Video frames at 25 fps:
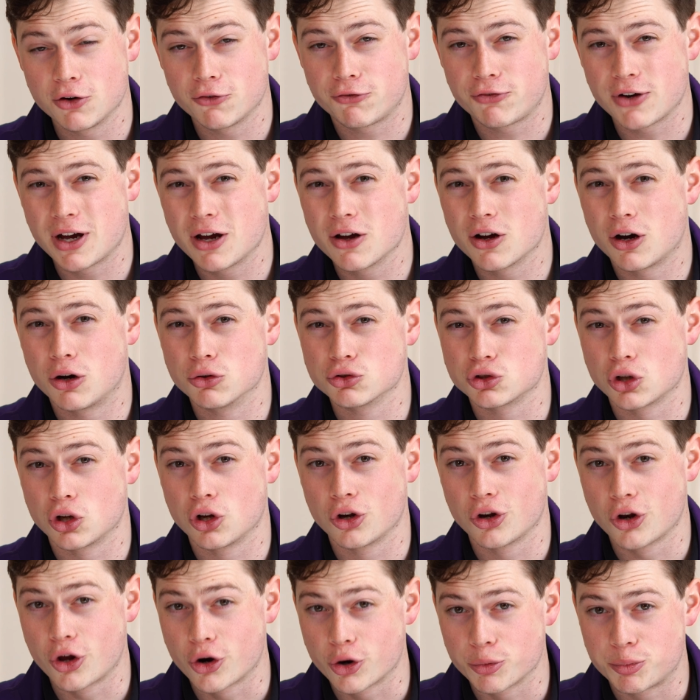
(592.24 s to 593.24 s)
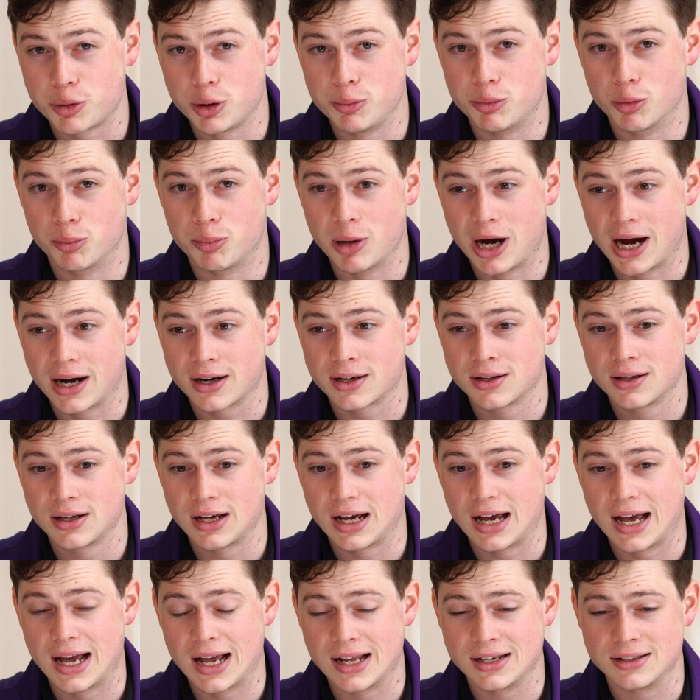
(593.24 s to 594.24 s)
of failure holds a lot of people back.
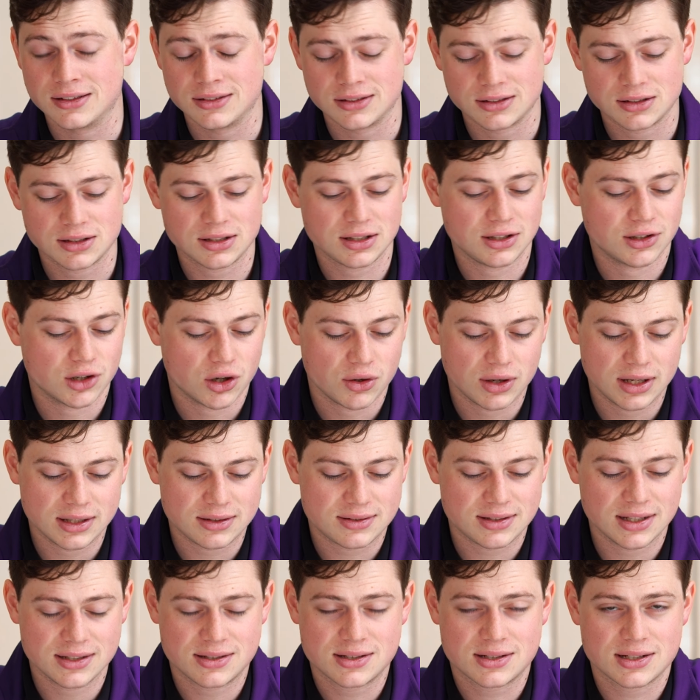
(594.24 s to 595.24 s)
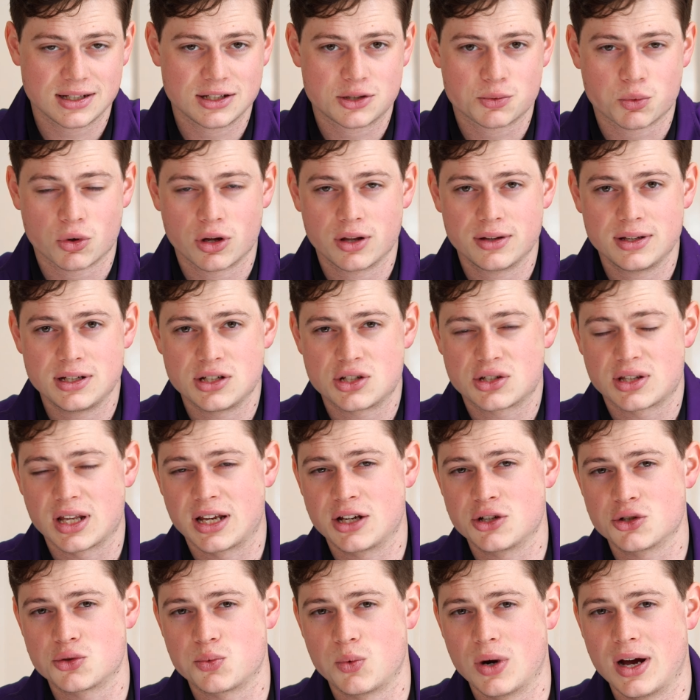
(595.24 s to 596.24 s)
And you know, it's one of these
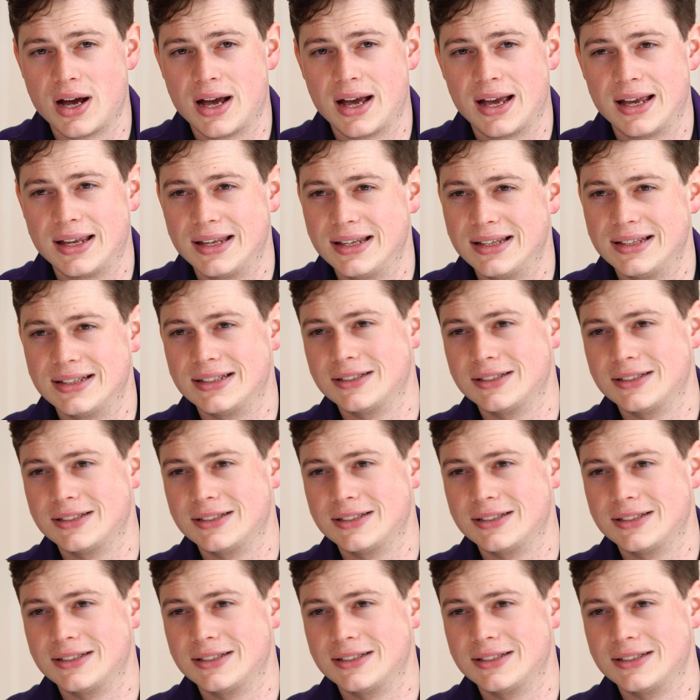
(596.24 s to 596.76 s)
things where